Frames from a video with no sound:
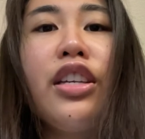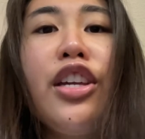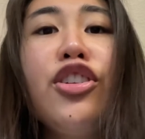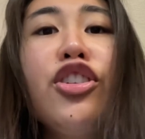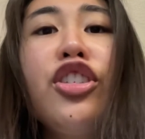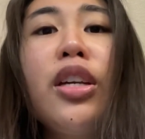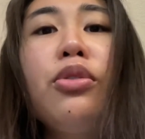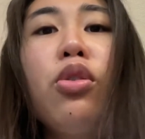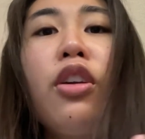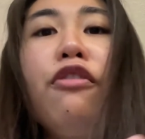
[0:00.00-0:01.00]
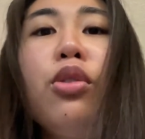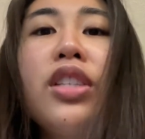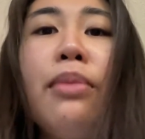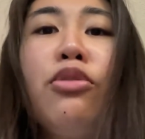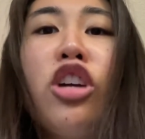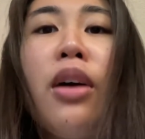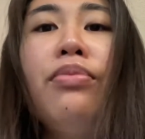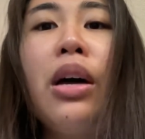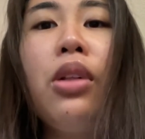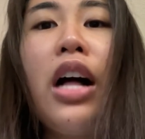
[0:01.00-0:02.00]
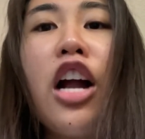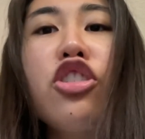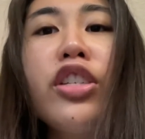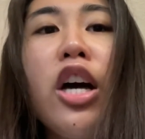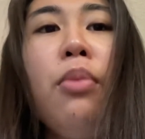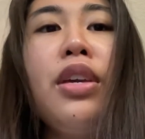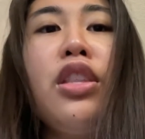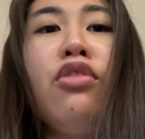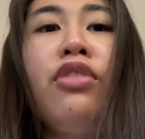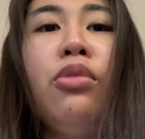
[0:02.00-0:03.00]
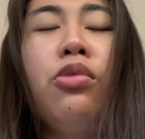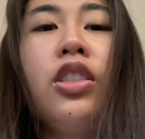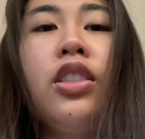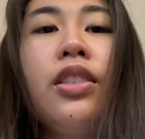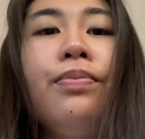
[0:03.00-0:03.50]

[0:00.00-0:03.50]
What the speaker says: internships or a full-time job that will actually help me in the real world."